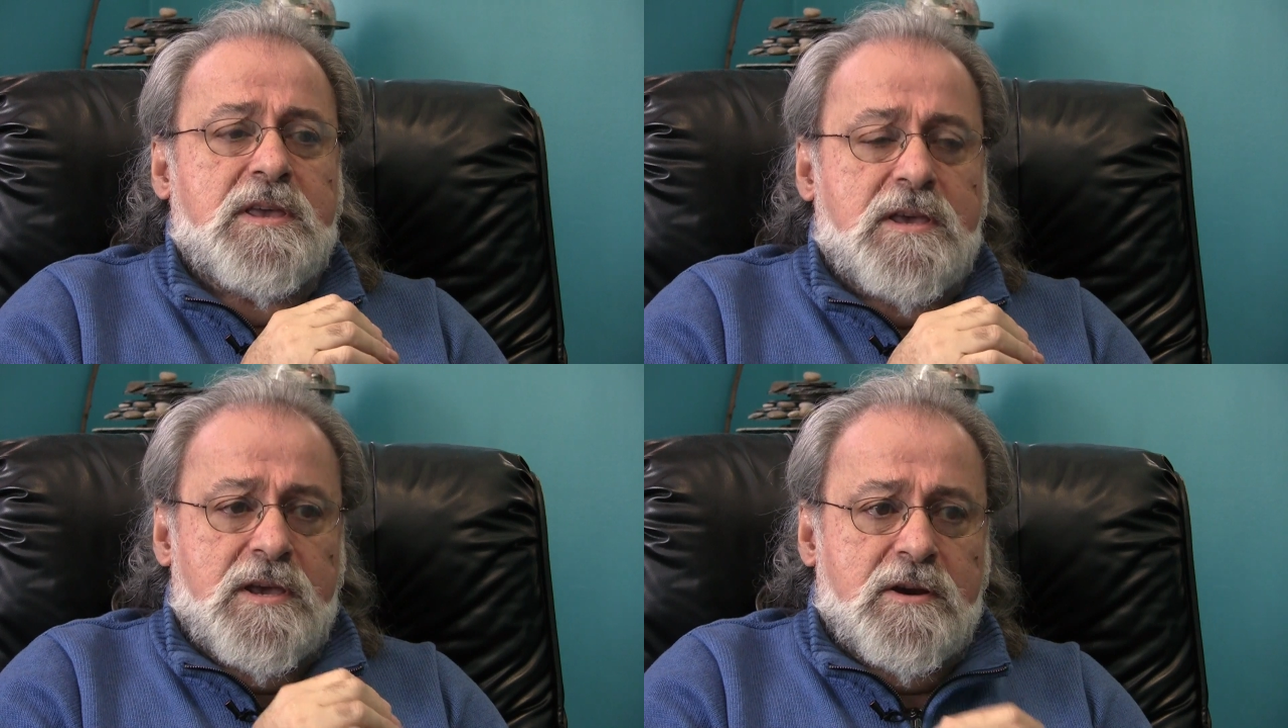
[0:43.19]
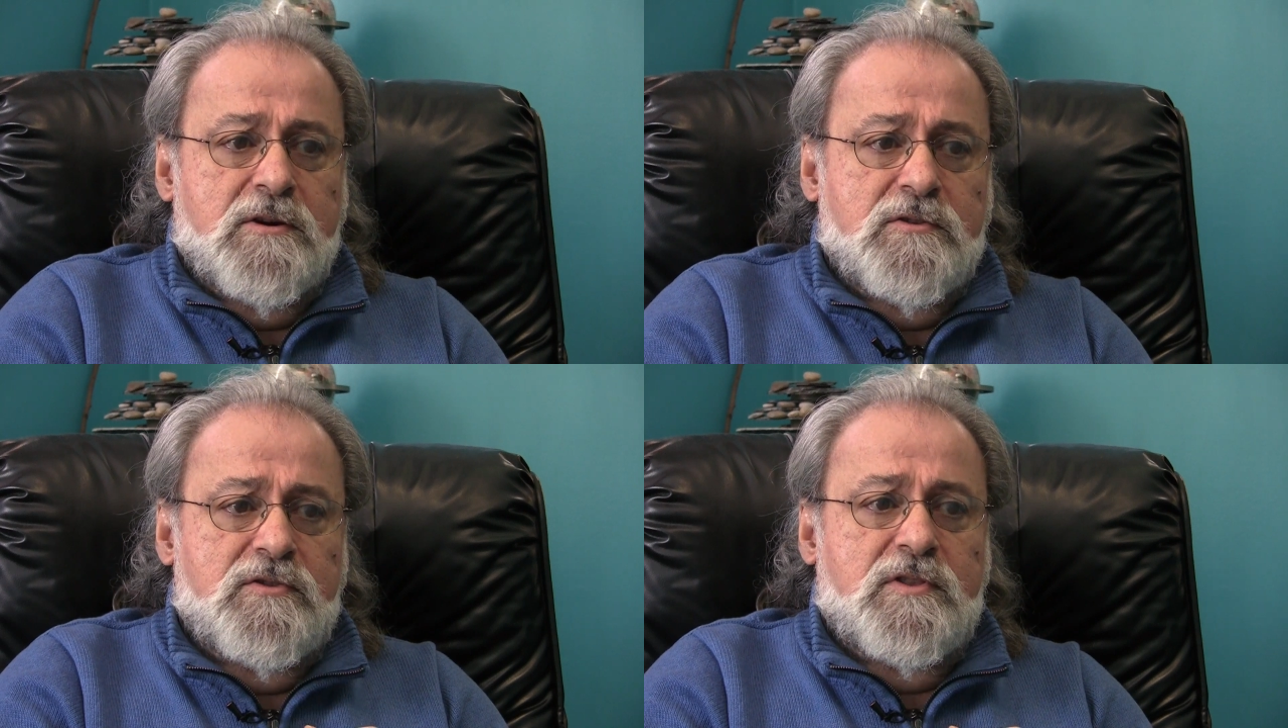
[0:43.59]

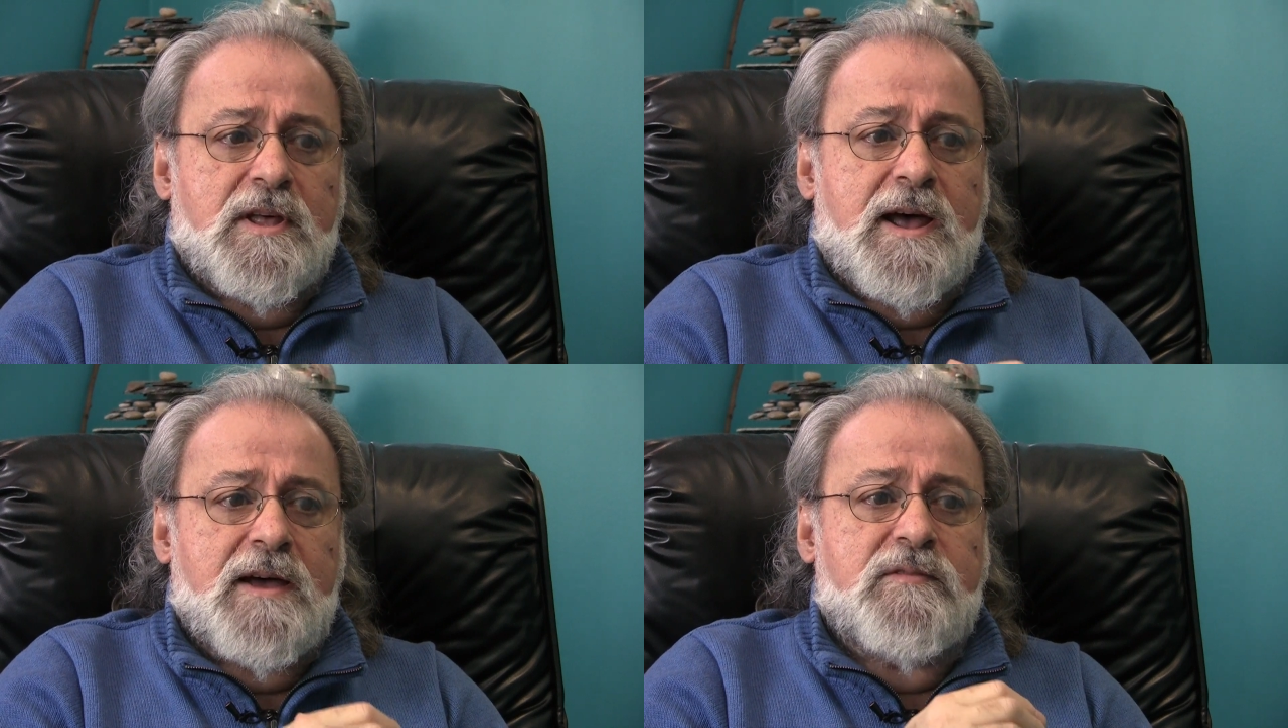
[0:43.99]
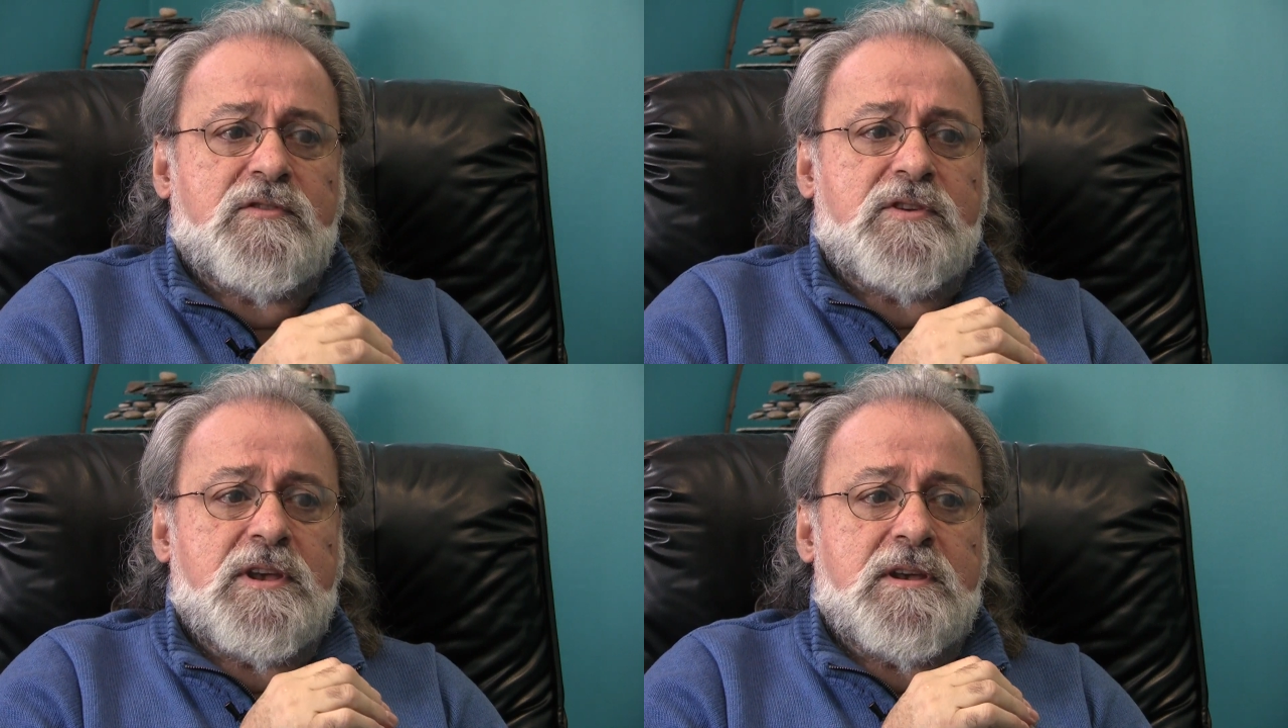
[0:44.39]
years that I've
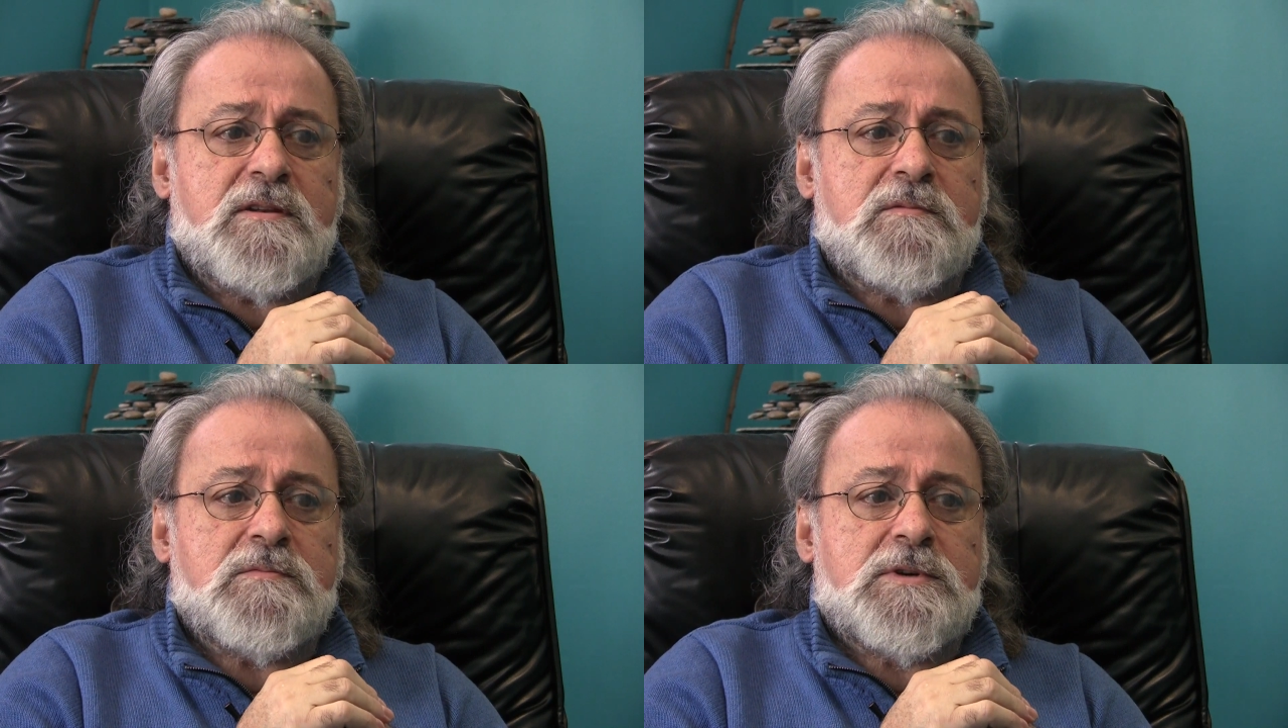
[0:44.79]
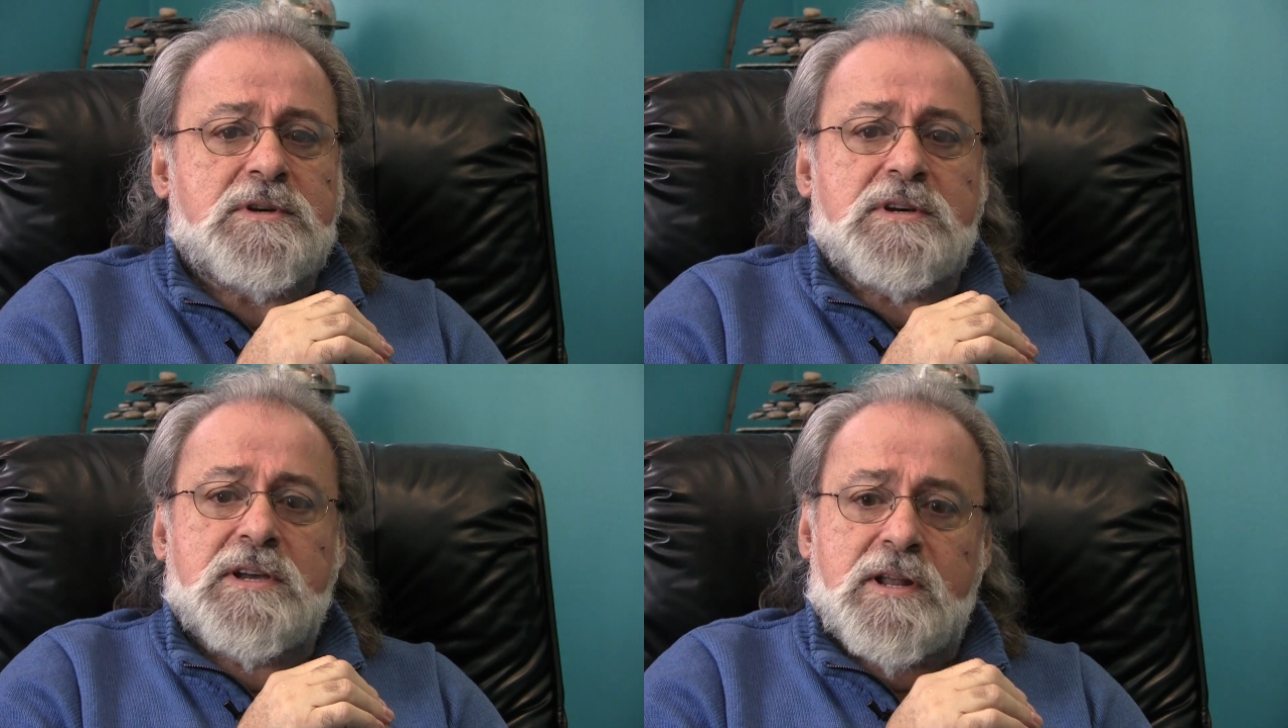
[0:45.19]
seen
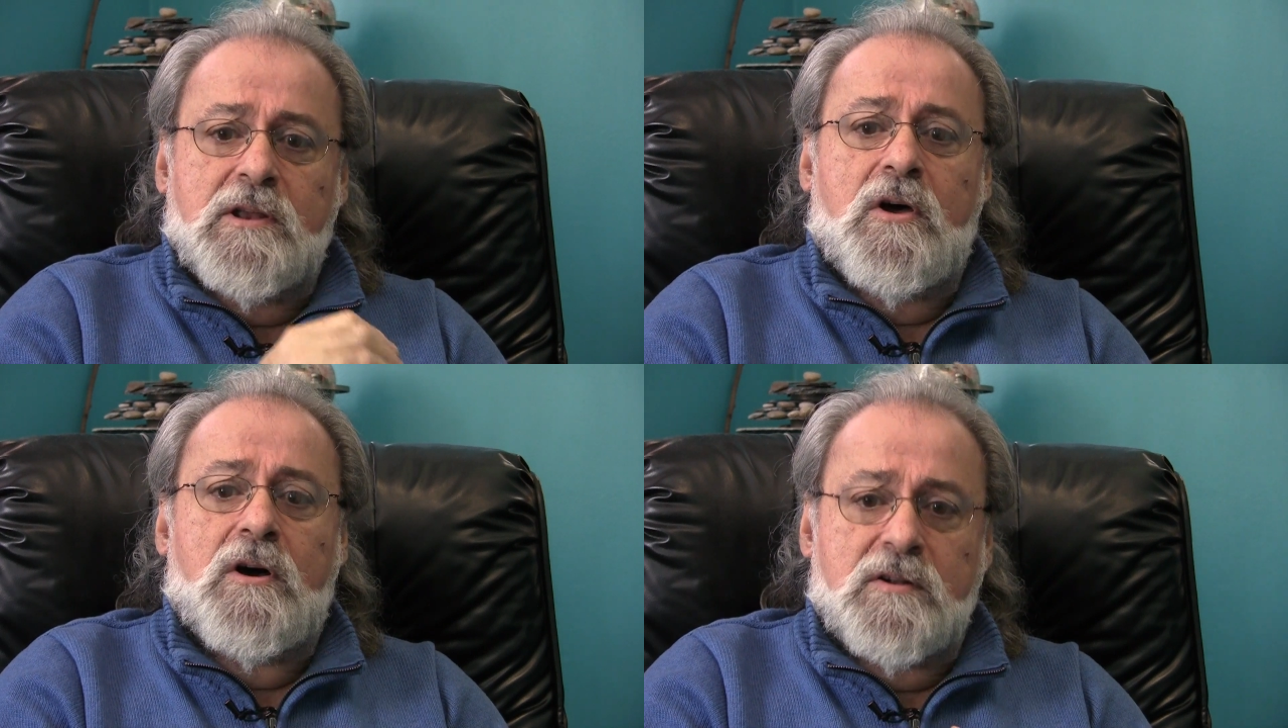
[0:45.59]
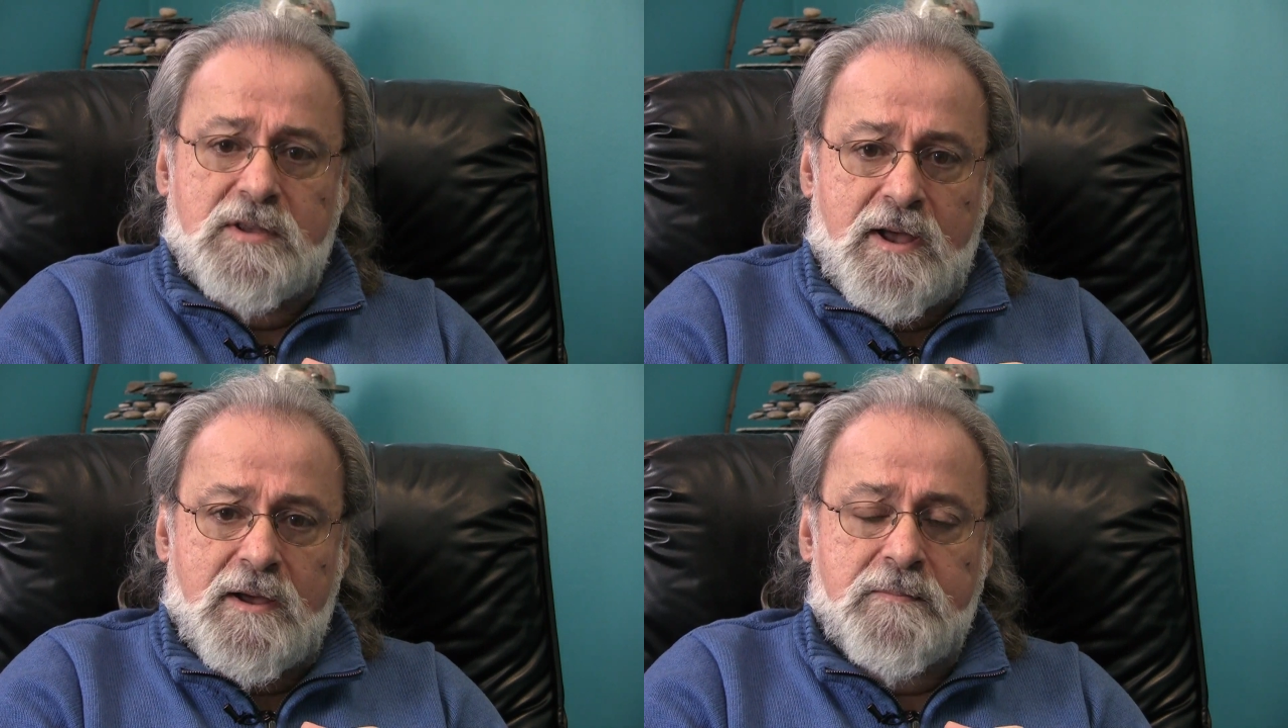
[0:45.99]
in a long
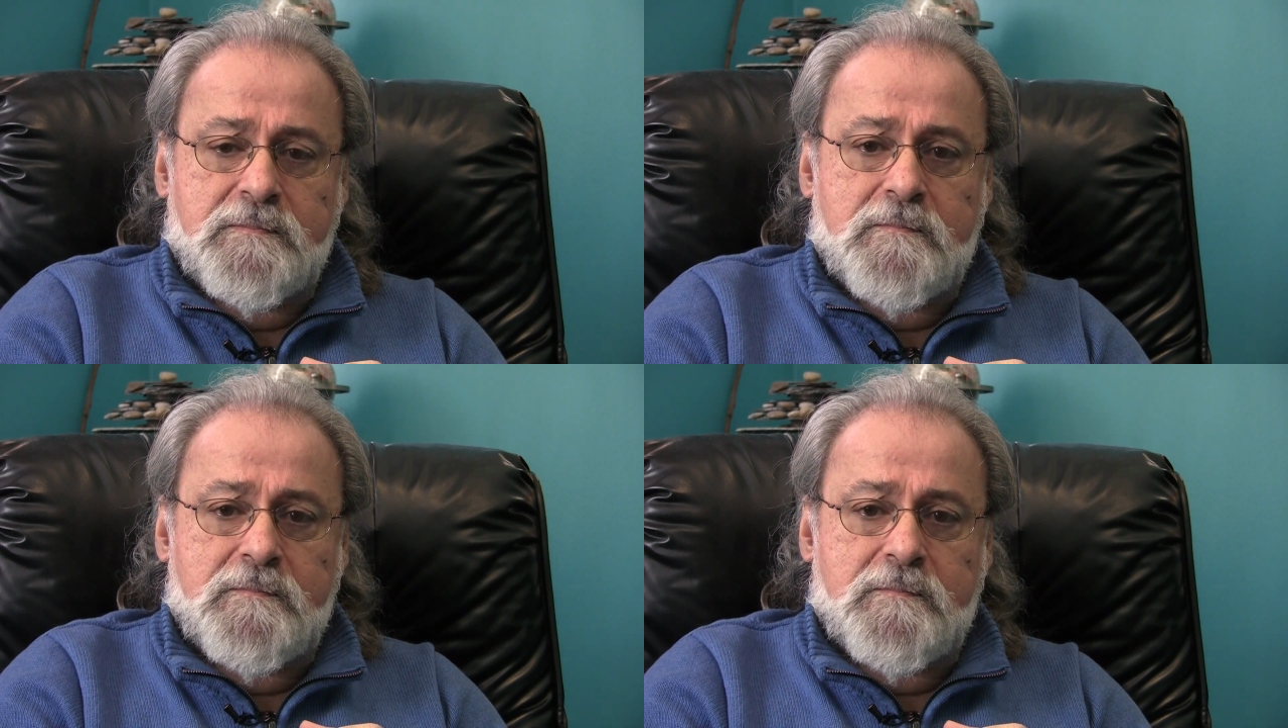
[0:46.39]
time.